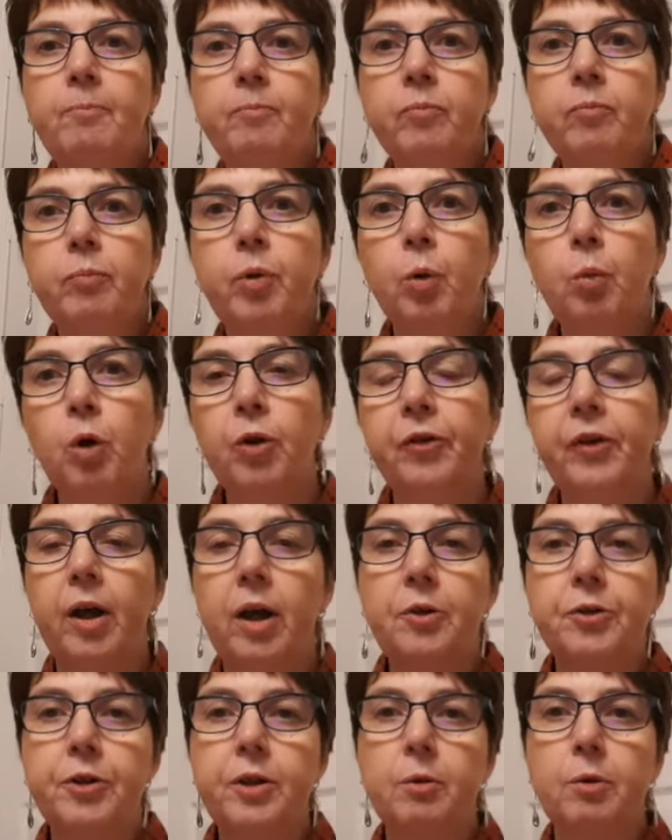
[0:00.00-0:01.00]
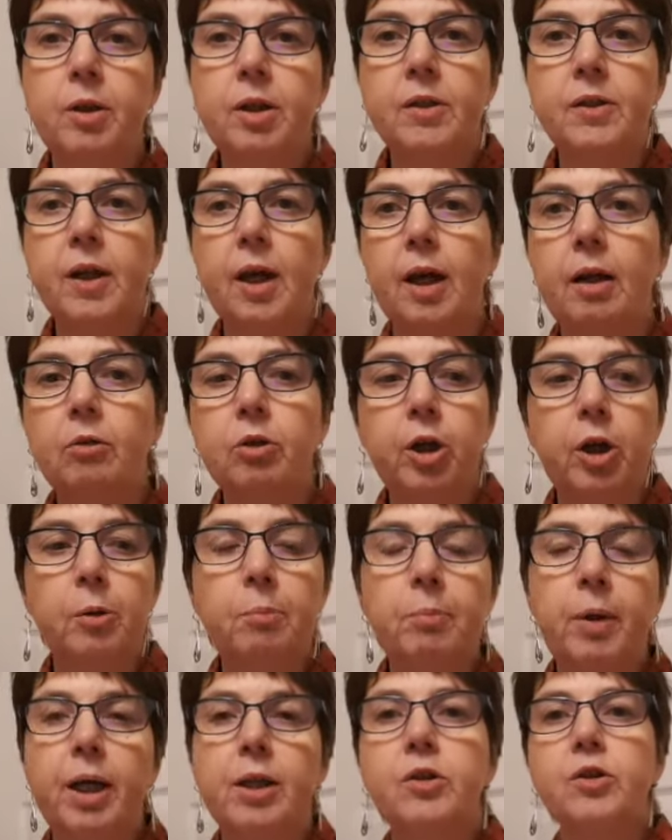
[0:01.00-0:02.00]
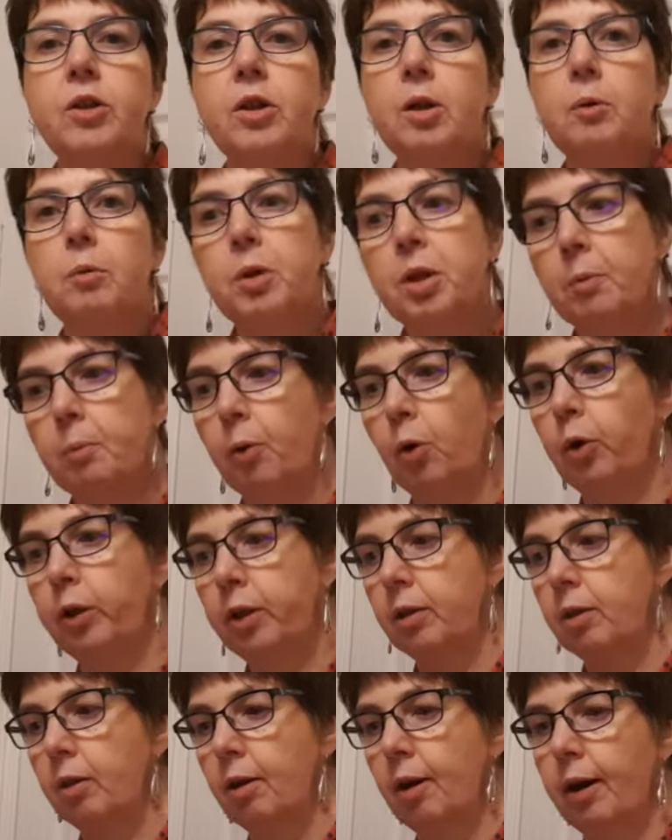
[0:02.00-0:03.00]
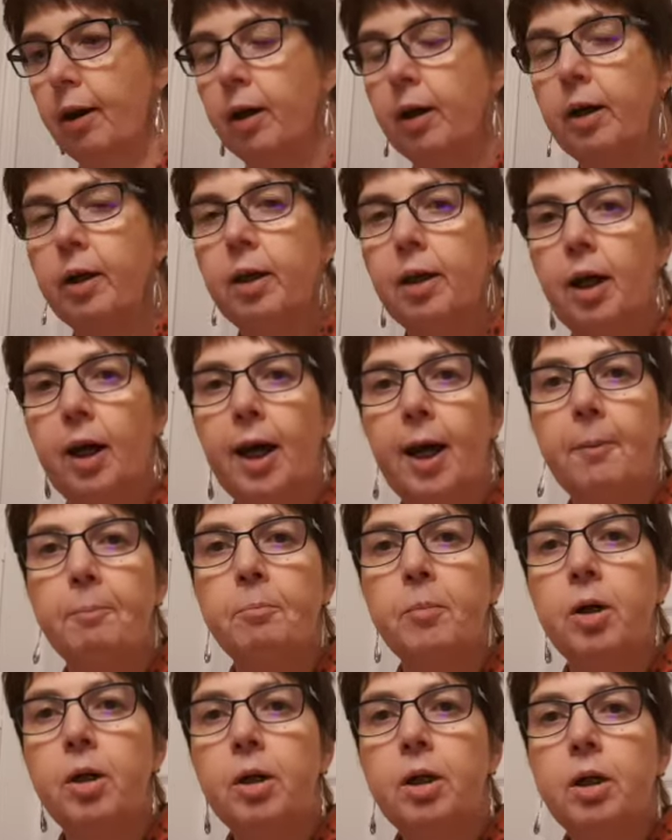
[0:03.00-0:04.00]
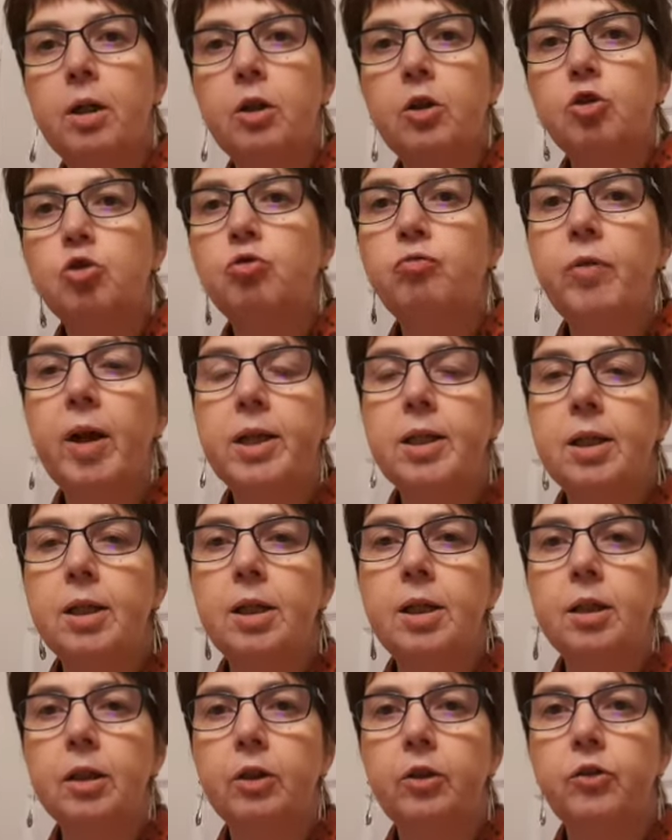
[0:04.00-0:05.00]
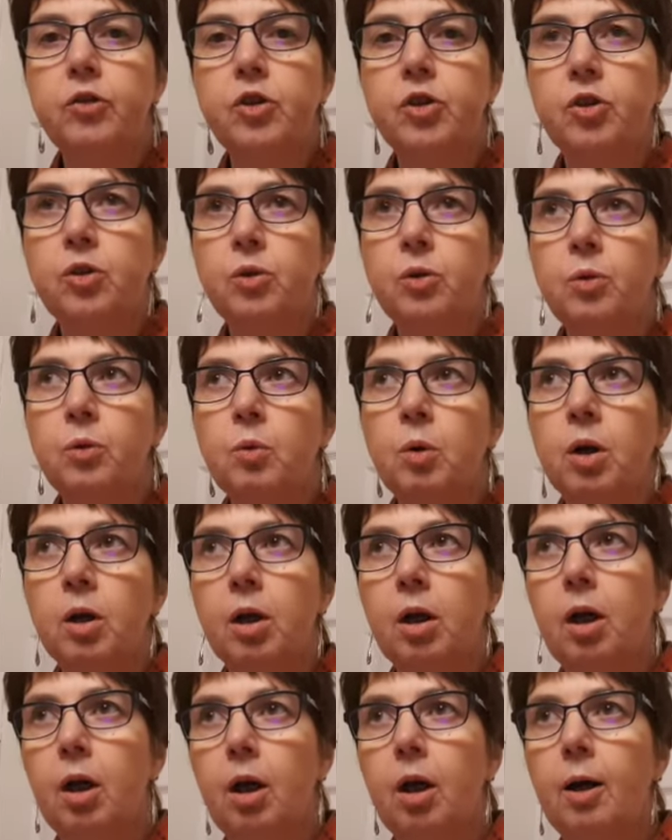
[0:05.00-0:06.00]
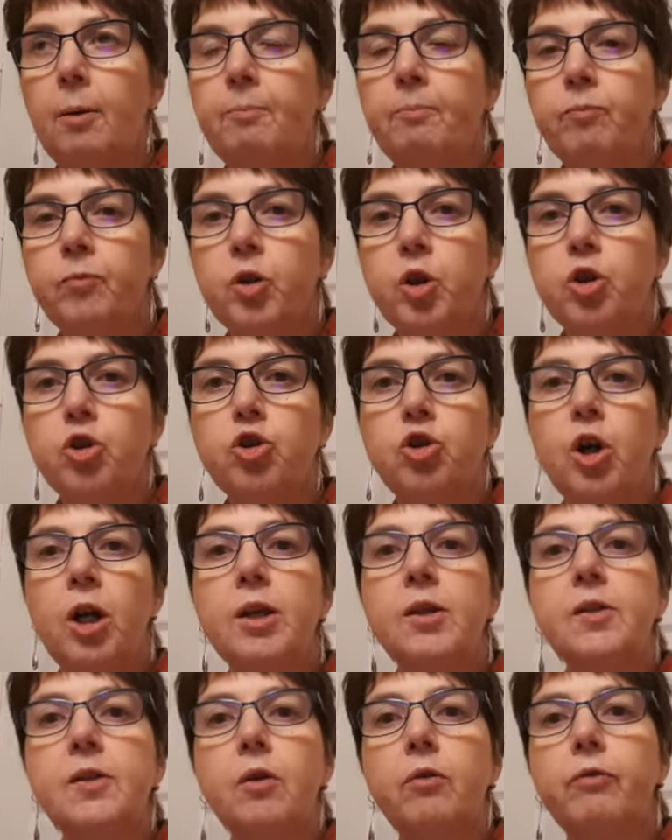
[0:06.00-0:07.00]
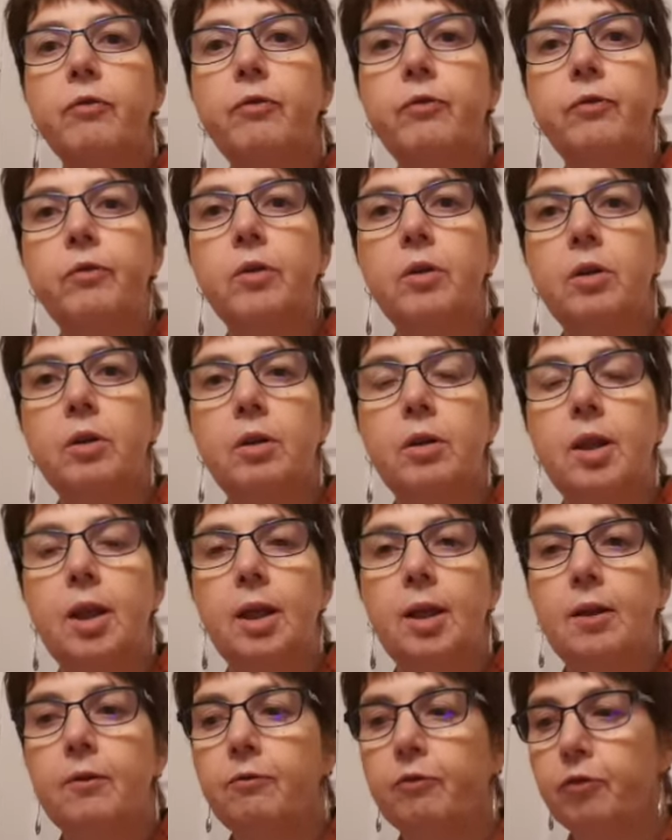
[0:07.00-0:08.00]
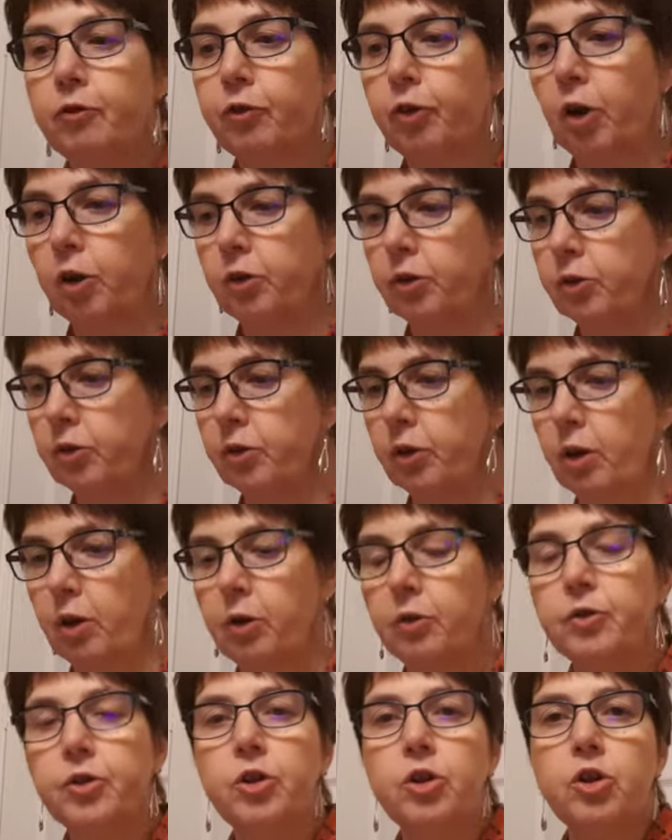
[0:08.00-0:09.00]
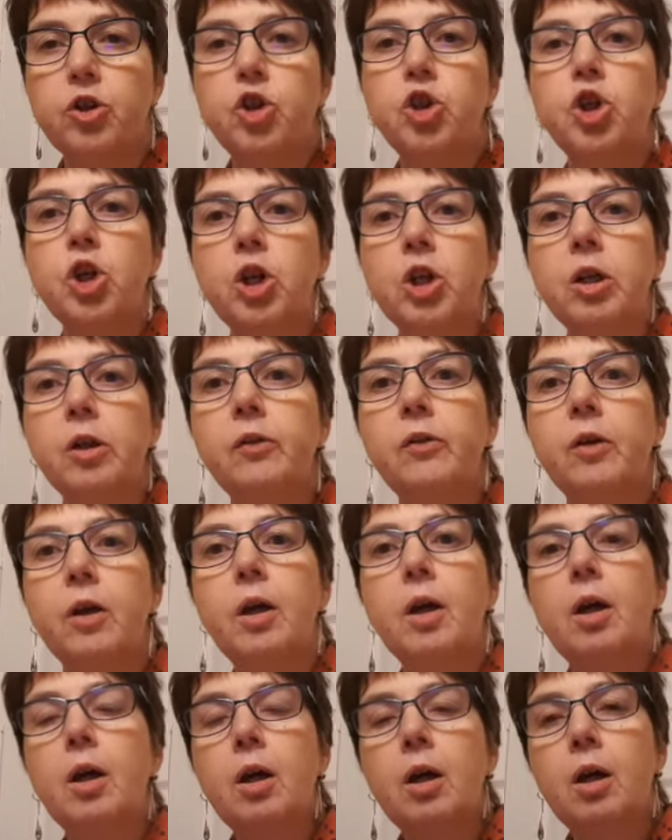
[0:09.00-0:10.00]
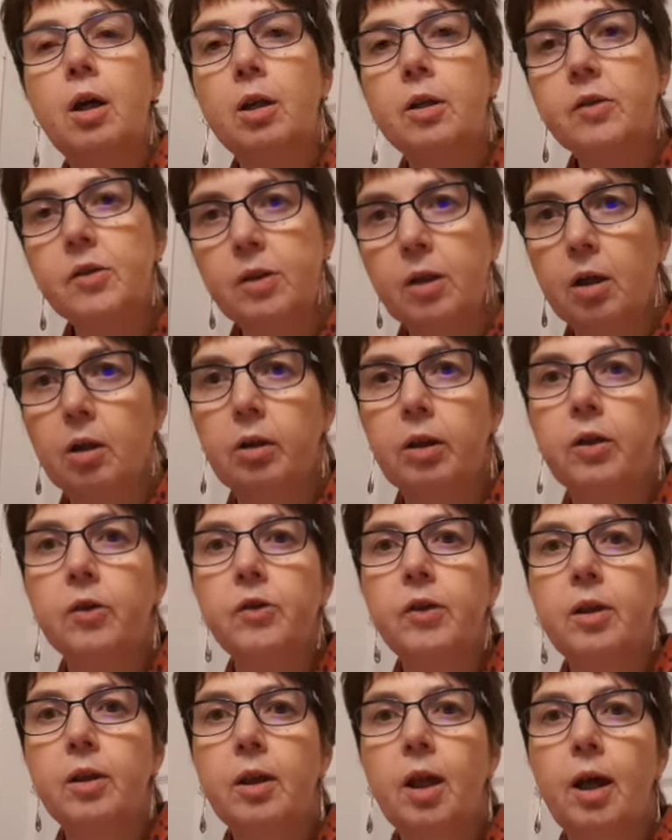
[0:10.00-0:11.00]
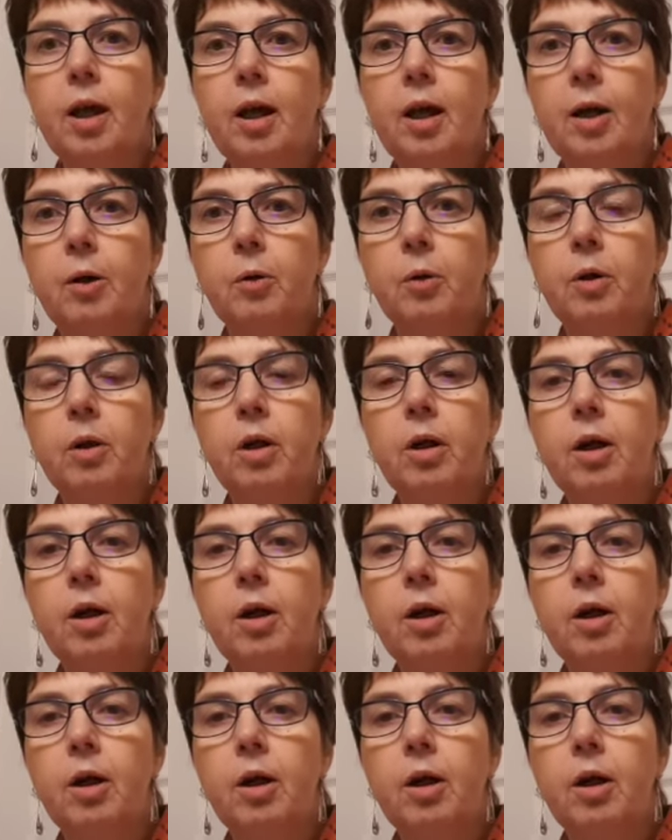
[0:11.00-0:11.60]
But what I'll do is I'll come back to you at the point that I am ready to trace off the front onto the shirt and start cutting that out.